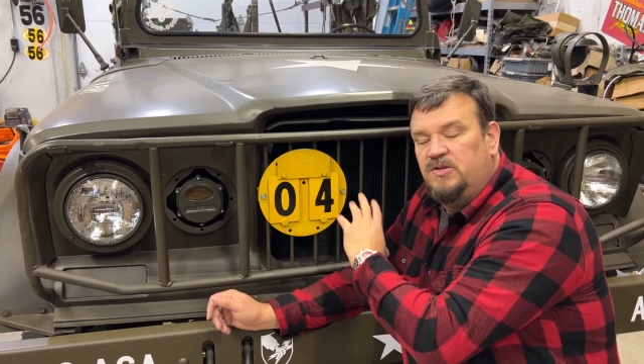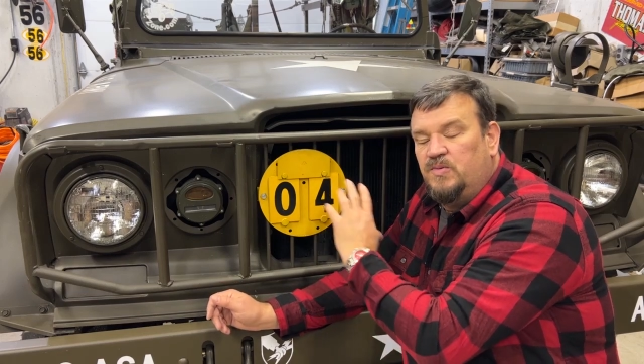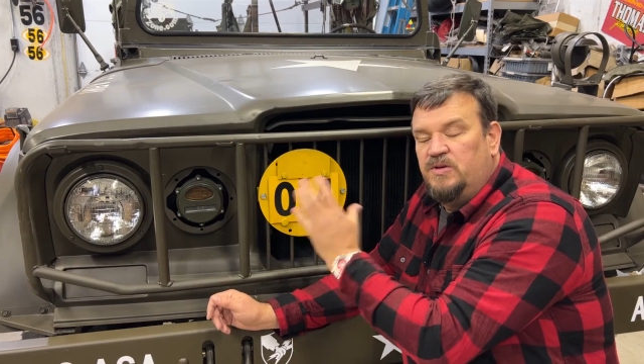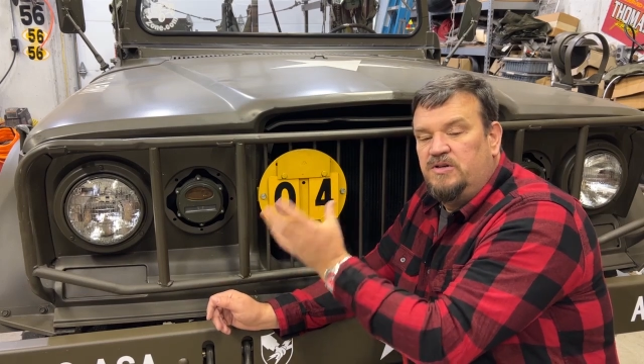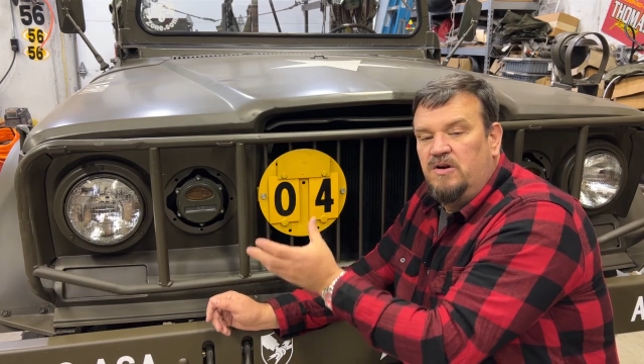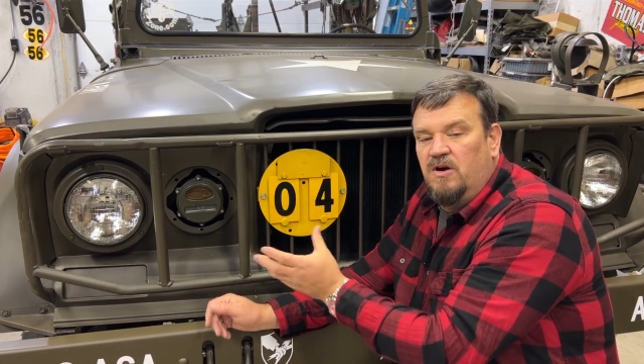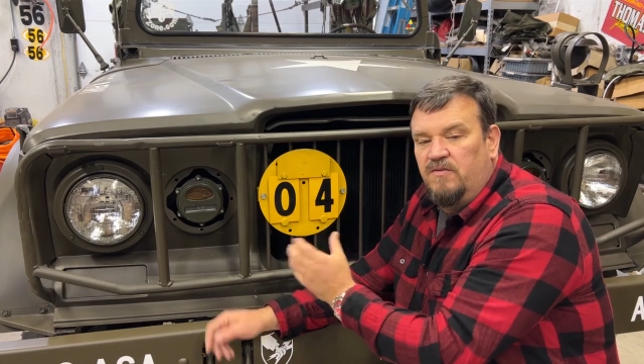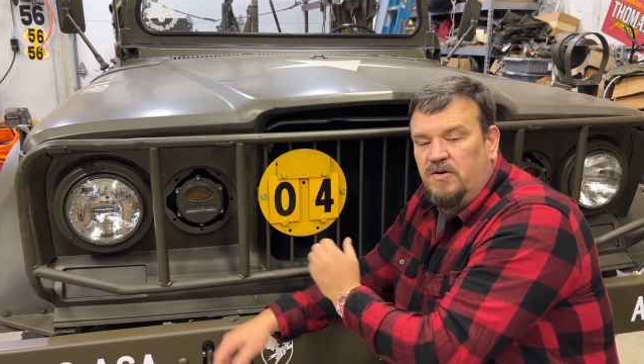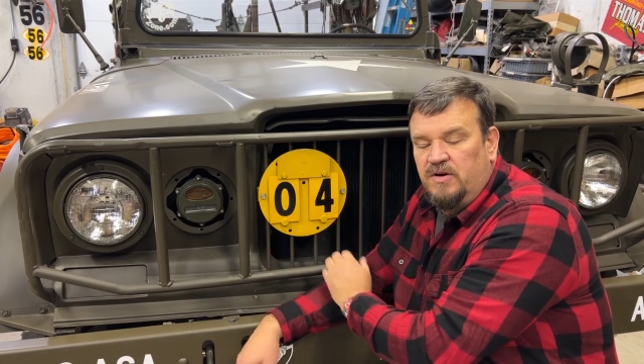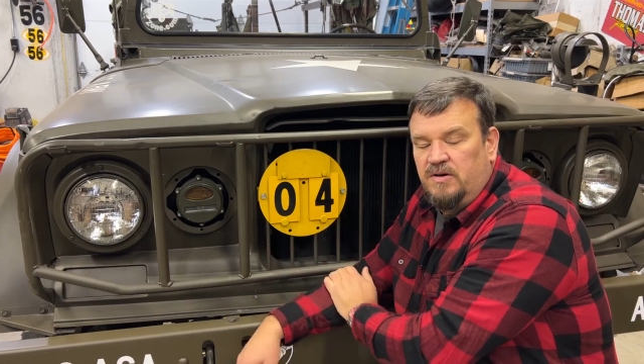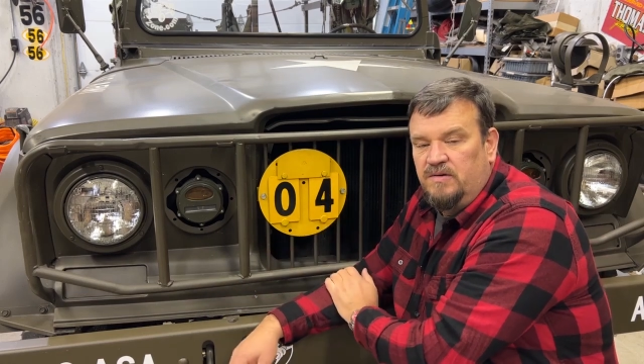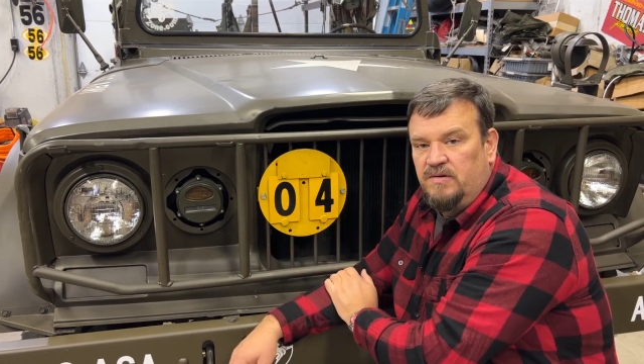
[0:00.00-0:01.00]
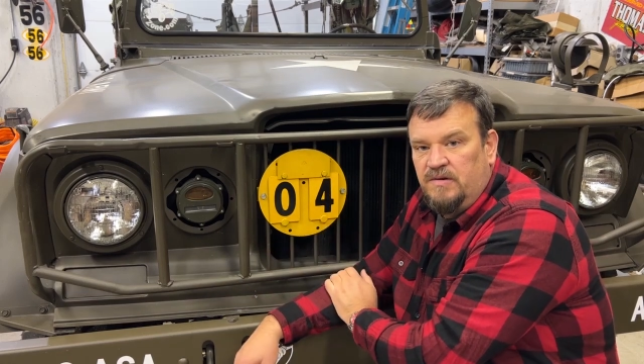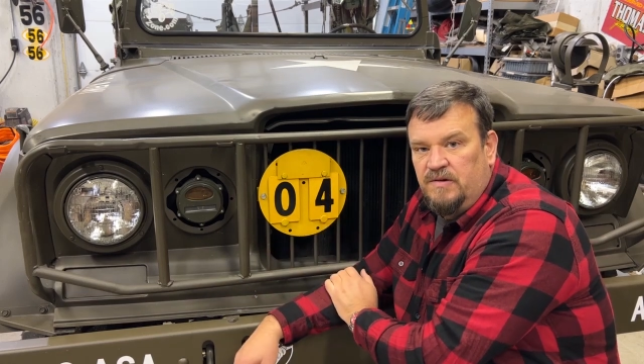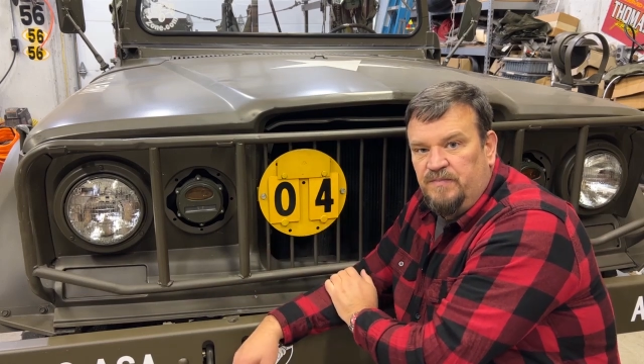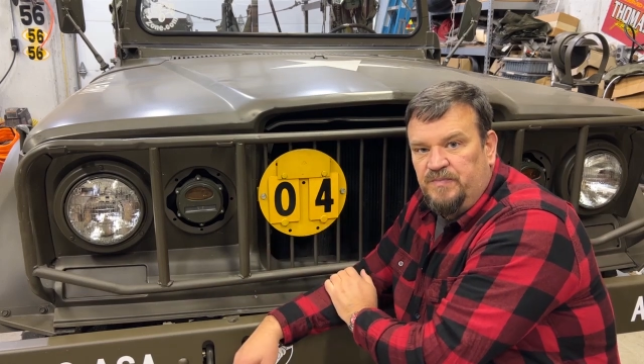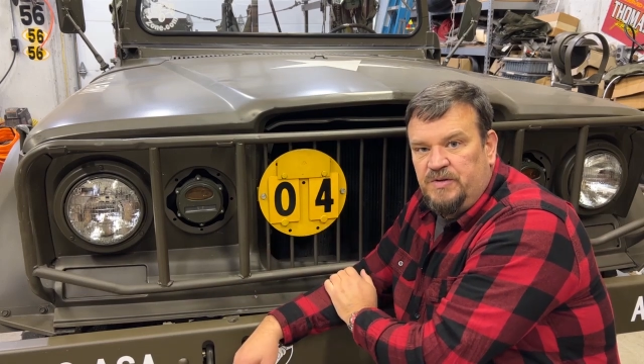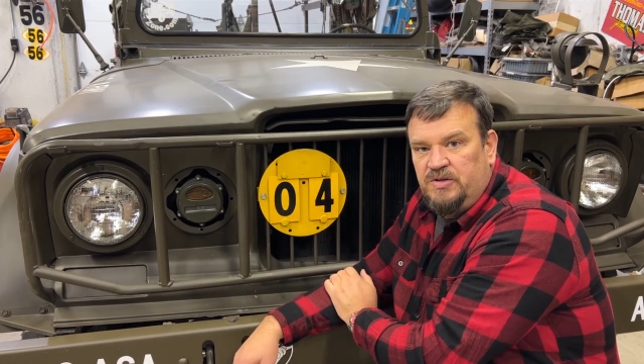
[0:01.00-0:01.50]
switching over
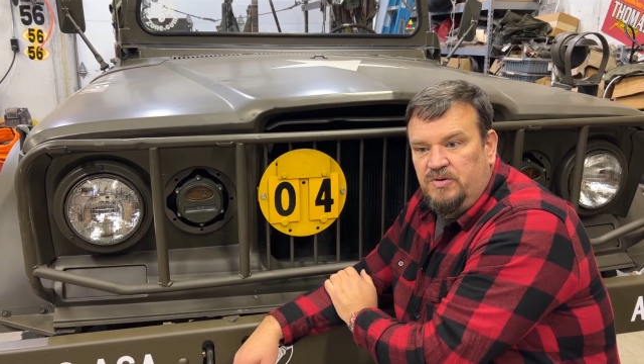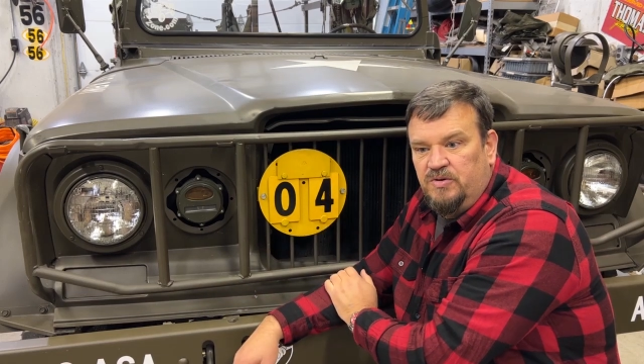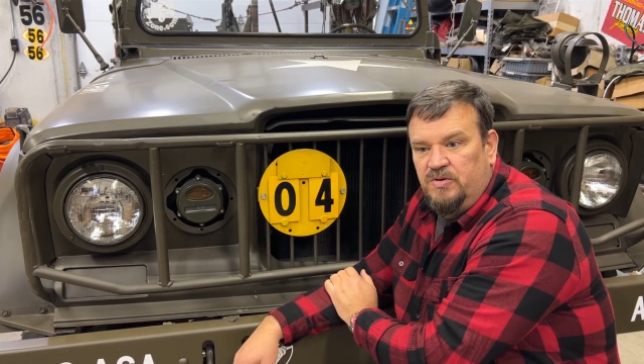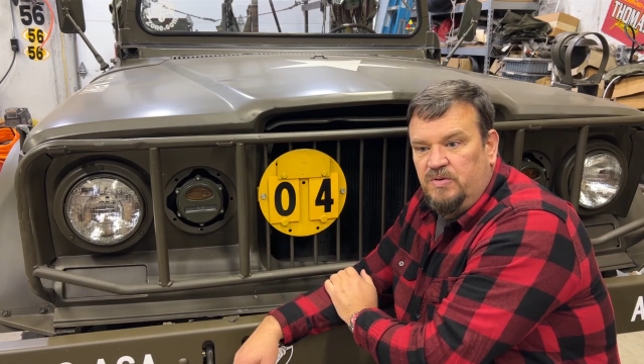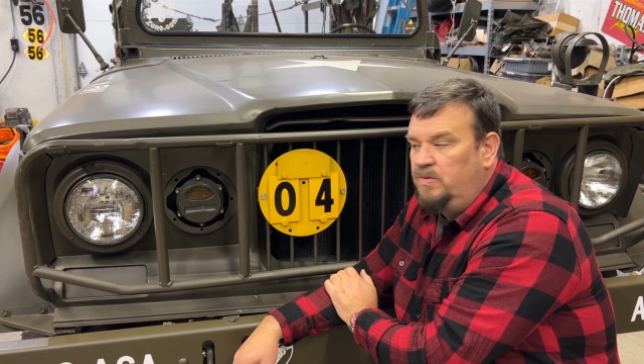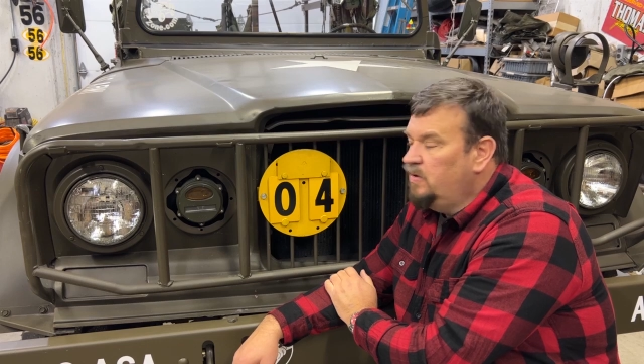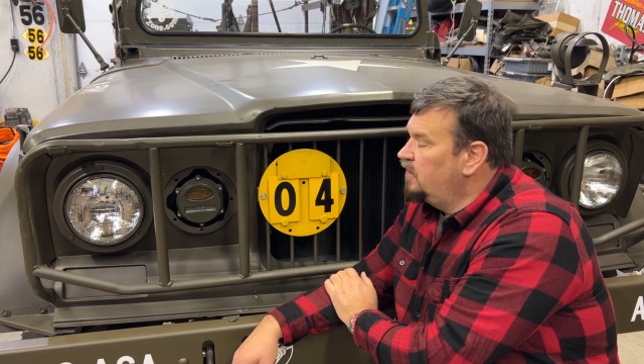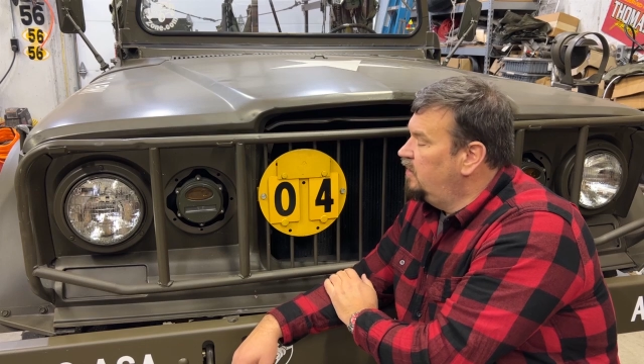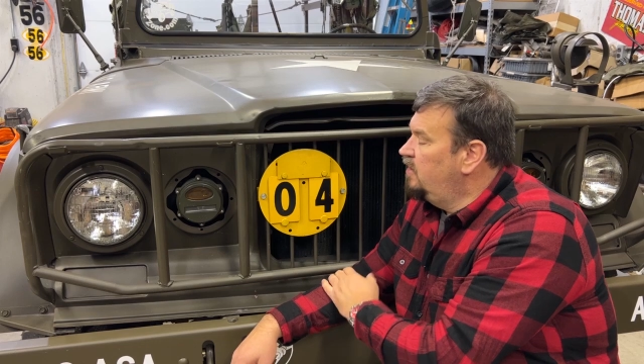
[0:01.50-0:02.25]
to